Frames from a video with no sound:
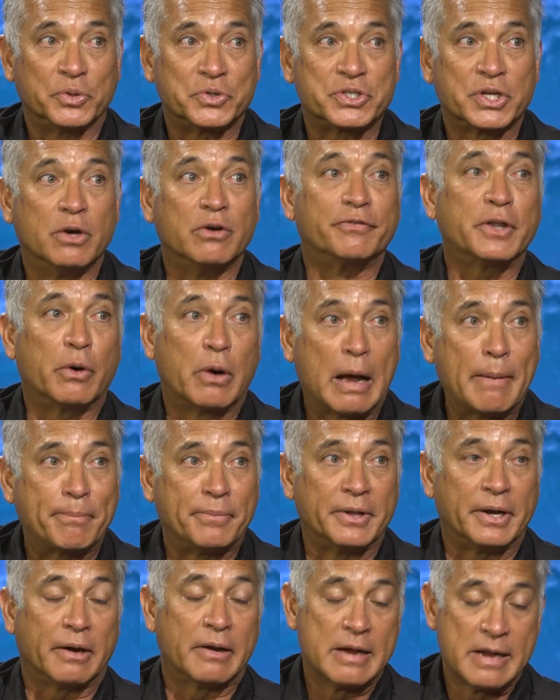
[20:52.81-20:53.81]
So if they're up
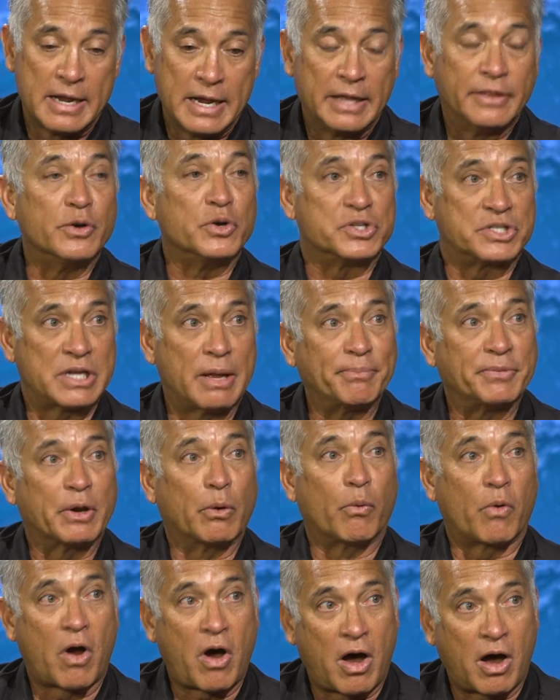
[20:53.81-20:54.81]
there, there's something
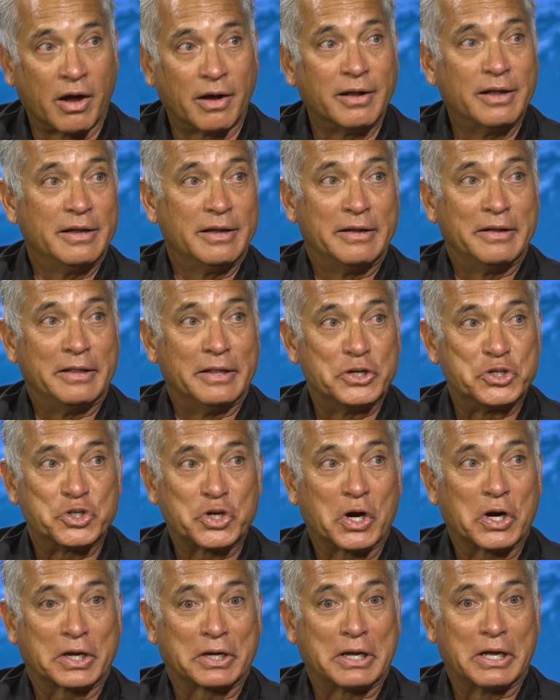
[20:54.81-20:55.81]
wrong. The
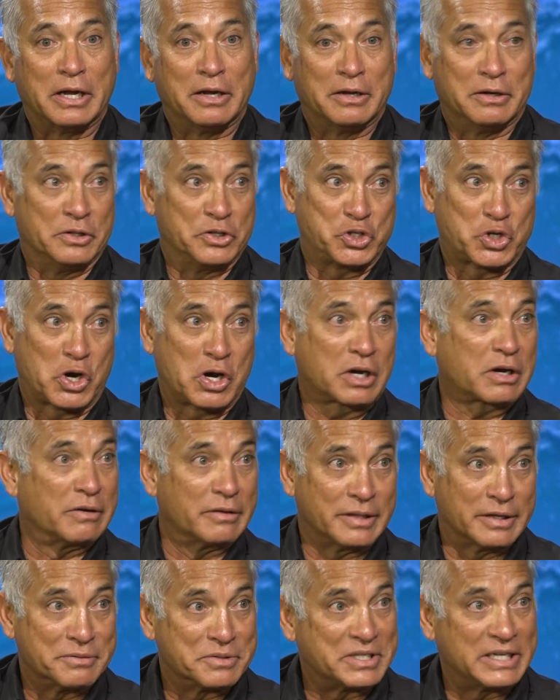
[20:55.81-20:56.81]
shark, uh, the shark or
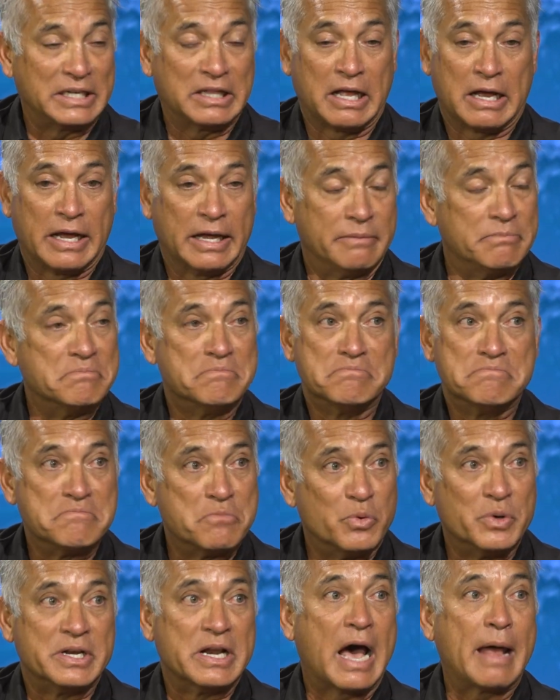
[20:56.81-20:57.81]
the sea lion
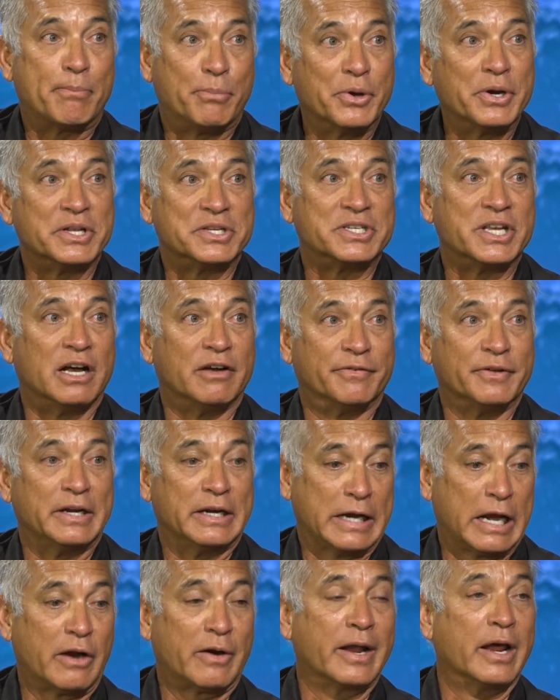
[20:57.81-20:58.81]
would not put itself in
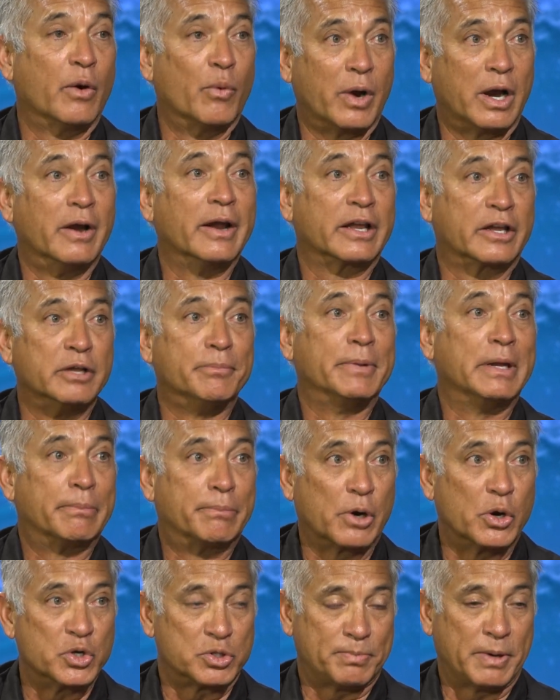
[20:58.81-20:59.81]
an area where it could be
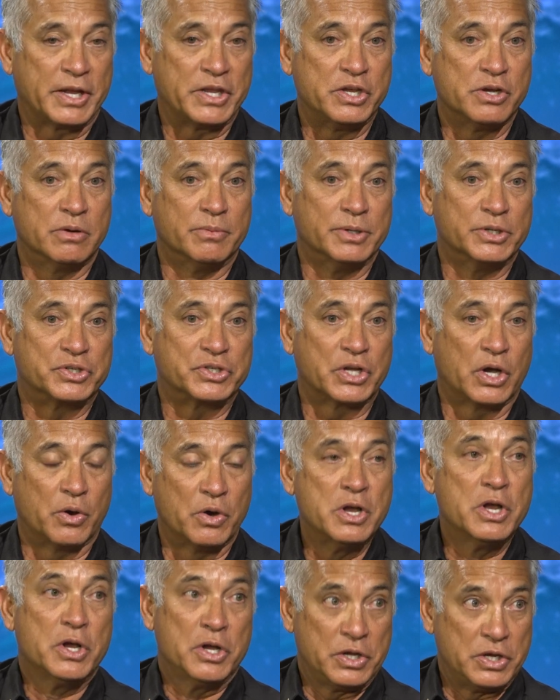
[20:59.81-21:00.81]
approached by humans.
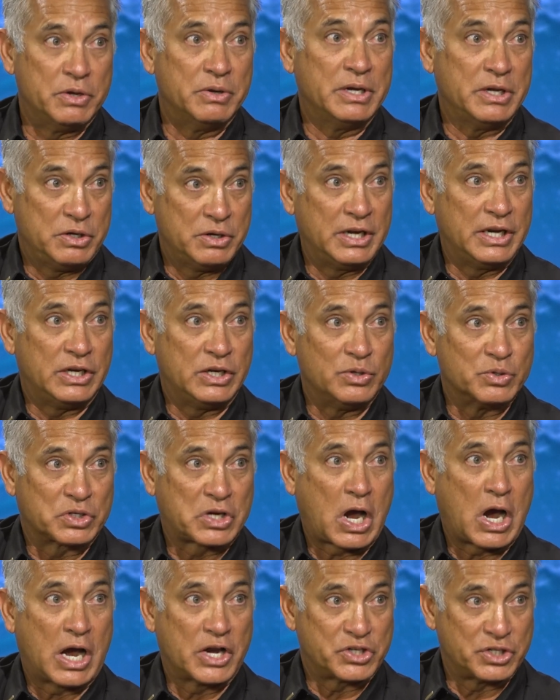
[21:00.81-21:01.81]
So you need, you need to use
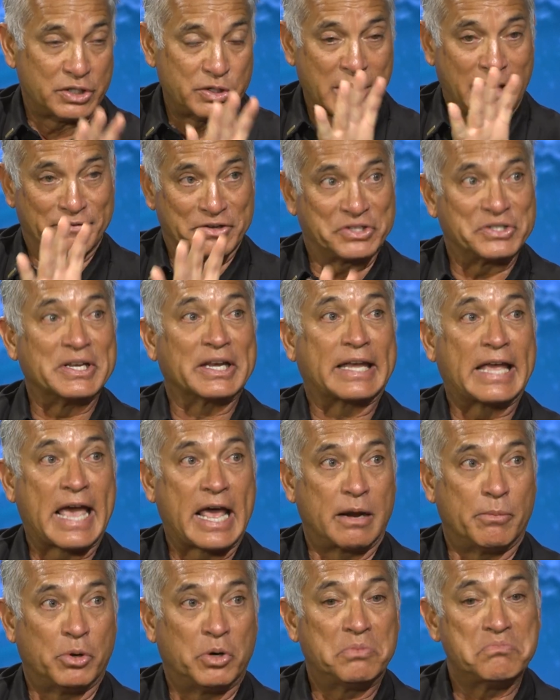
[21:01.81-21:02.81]
caution. You have a sick
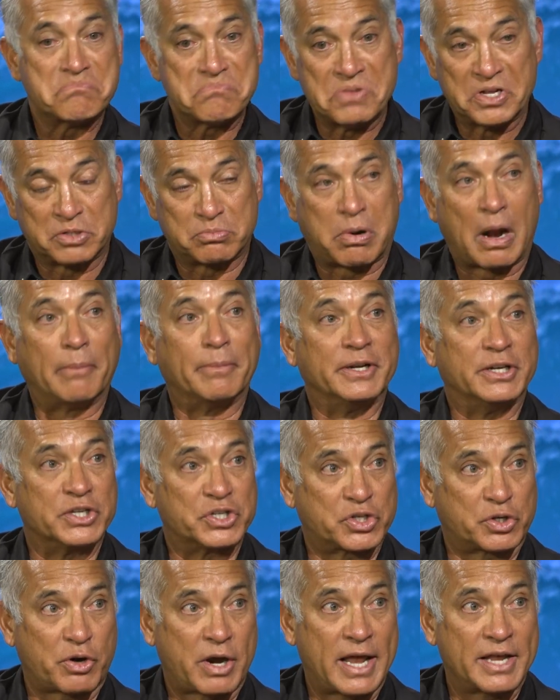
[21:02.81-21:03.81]
animal, it's probably
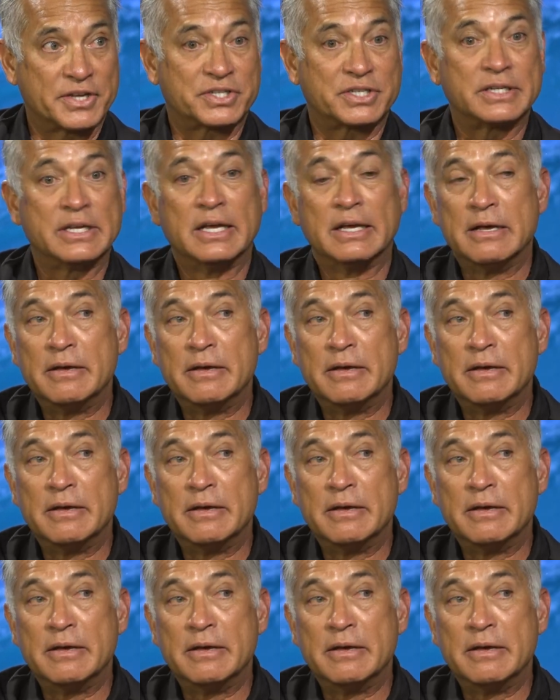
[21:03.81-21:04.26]
distressed.